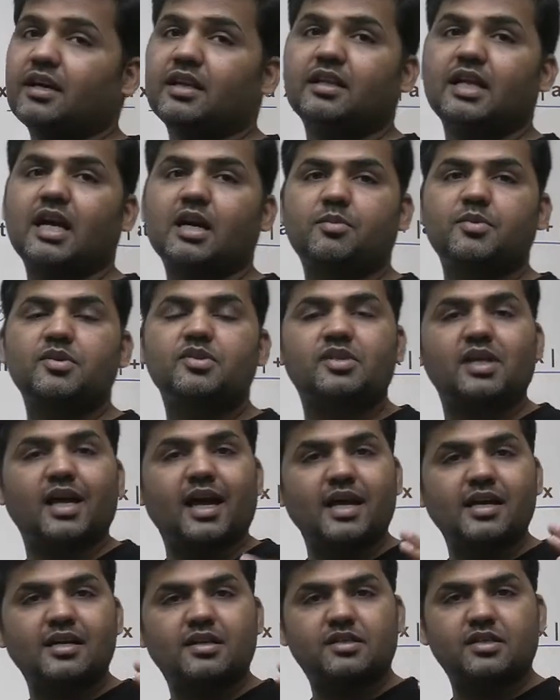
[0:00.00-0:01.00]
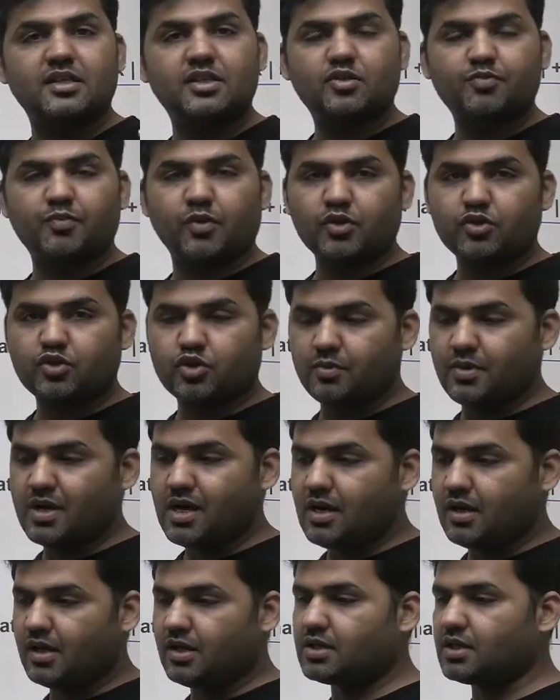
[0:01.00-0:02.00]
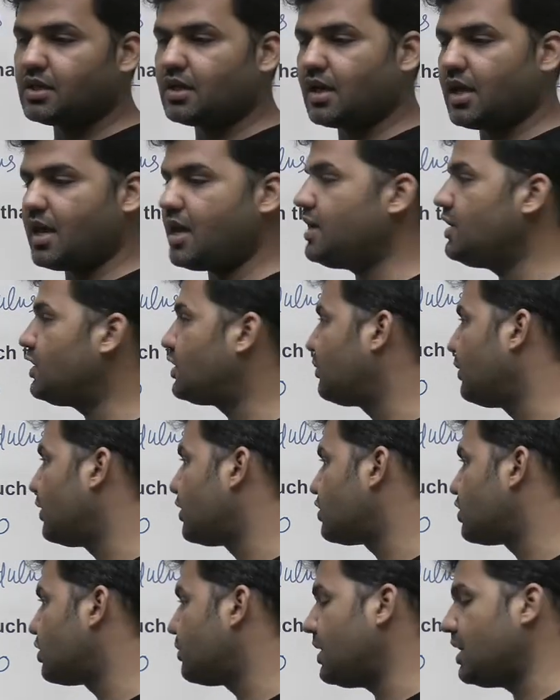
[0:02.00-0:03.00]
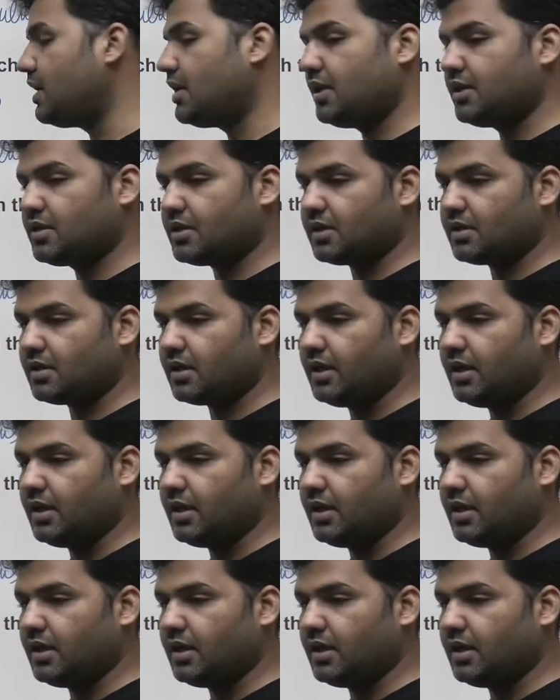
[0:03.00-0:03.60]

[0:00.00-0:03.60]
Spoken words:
that means x is supposed to be integer, a is supposed to be integer.